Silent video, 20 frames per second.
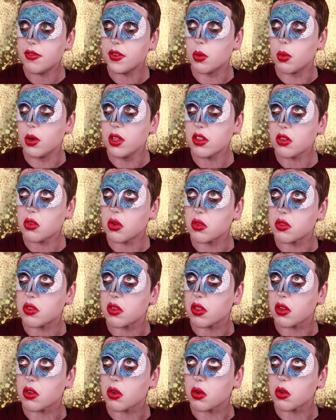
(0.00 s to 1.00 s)
if you want to go
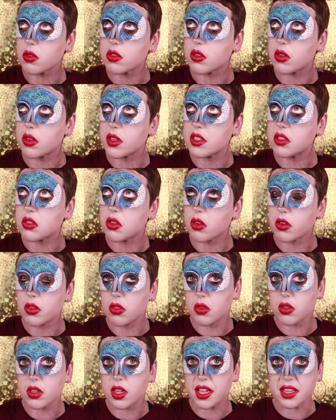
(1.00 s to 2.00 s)
to the grocery store and
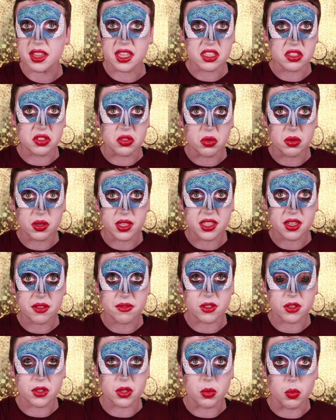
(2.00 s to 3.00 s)
look like this, do
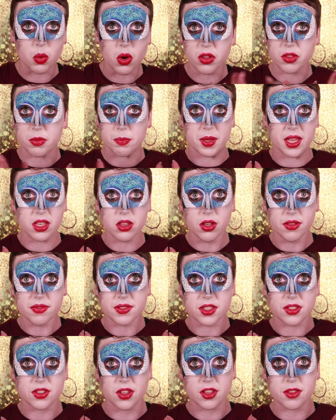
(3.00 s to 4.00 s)
whatever you want. Piloff
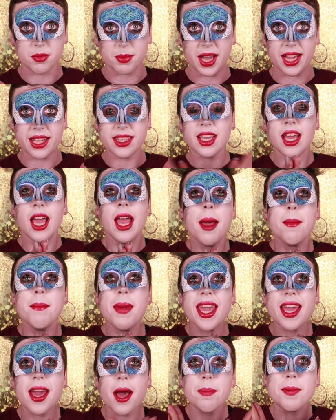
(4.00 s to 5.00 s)
does not mind.
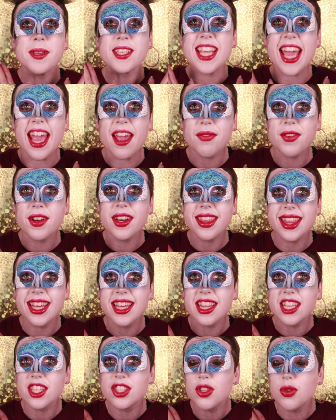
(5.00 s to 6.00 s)
Makeup is
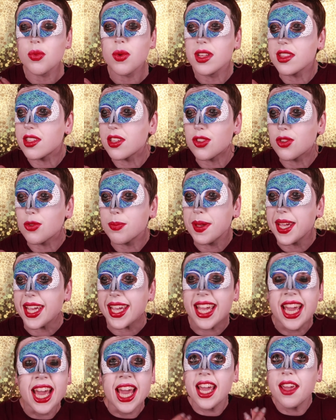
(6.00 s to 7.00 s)
everything that you want it to
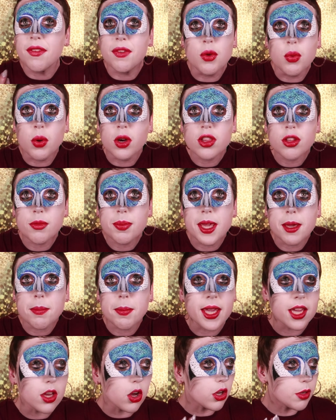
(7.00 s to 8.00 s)
be. If you want to be a
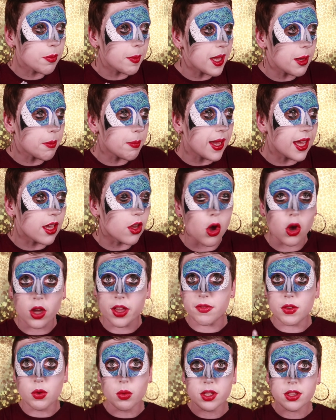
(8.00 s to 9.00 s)
peacock, be a peacock.
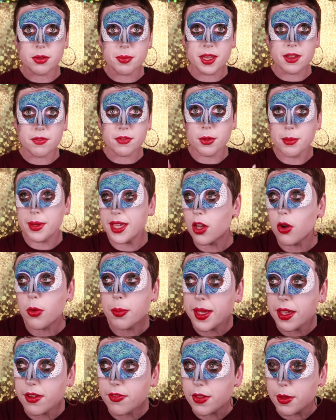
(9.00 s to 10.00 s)
If you want to be a flamingo,
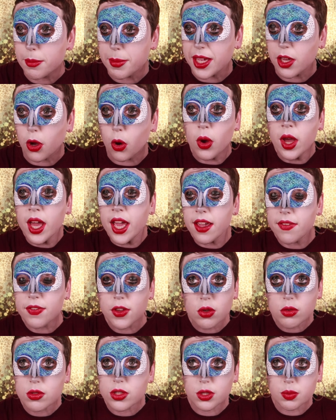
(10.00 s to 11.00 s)
be a flamingo. If
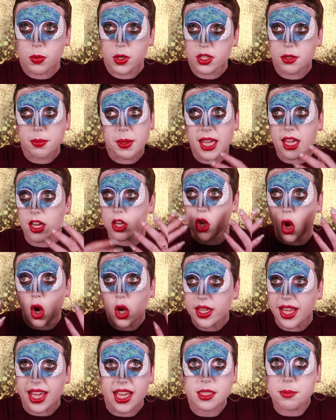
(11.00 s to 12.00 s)
you just want to be a
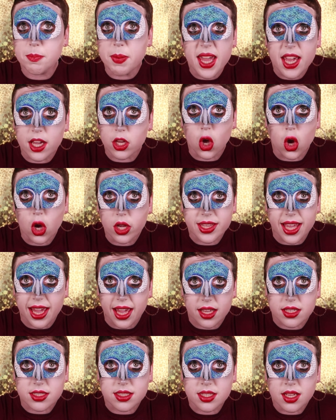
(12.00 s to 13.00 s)
goddess, be a
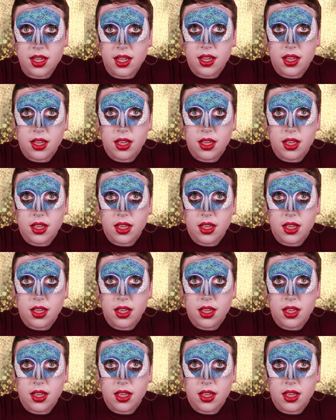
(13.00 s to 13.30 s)
goddess.